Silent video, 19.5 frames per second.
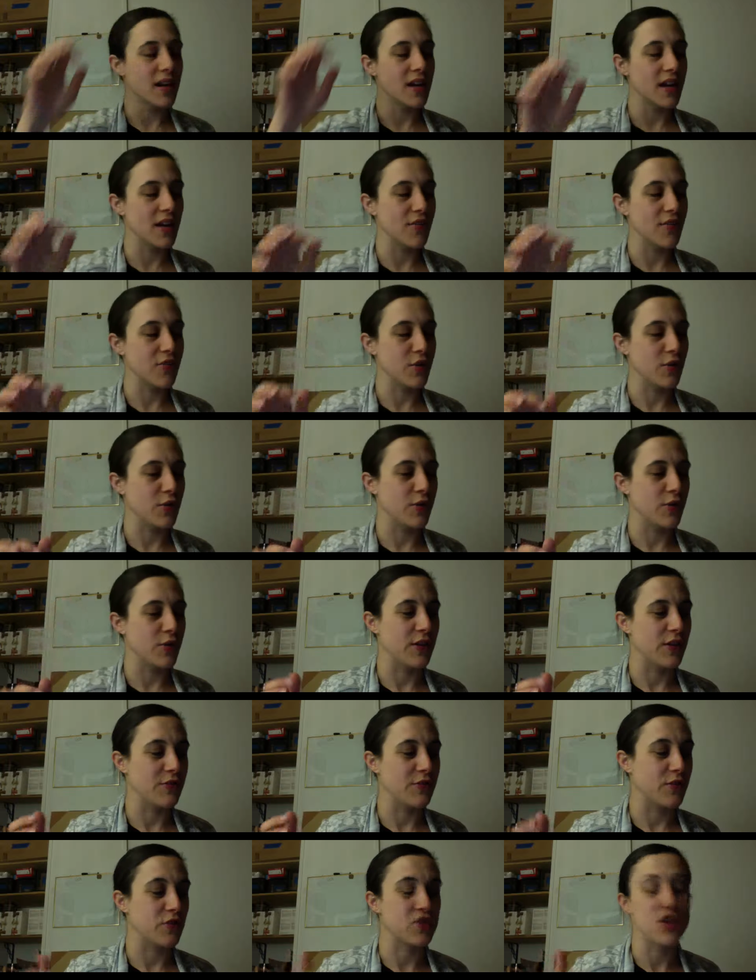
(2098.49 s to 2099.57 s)

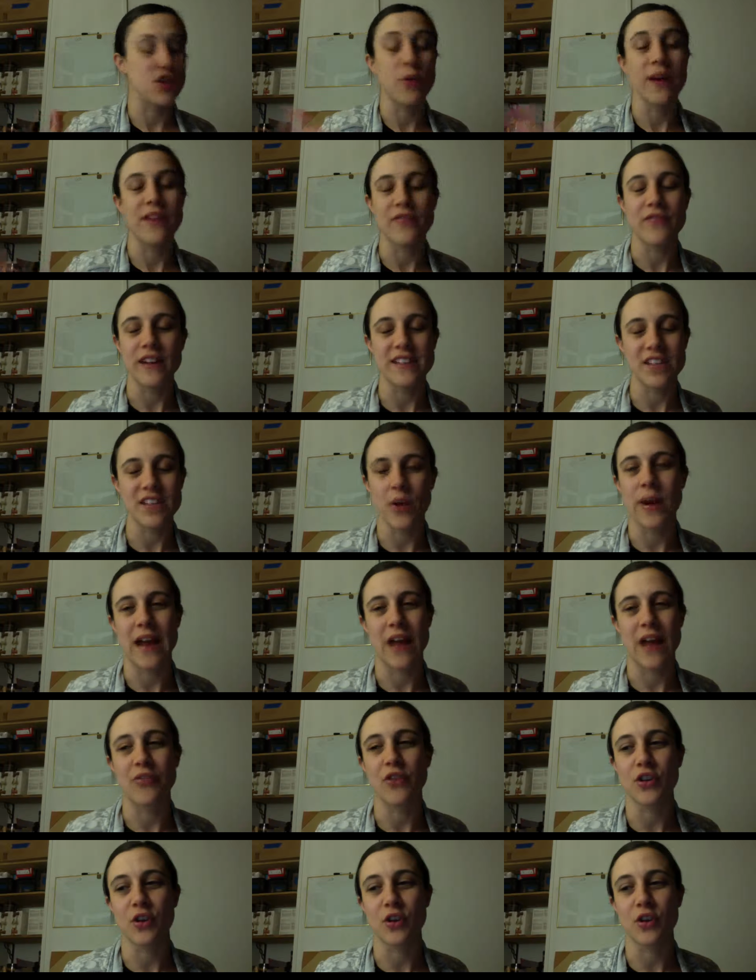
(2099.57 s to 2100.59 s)
if there's no invites going out there,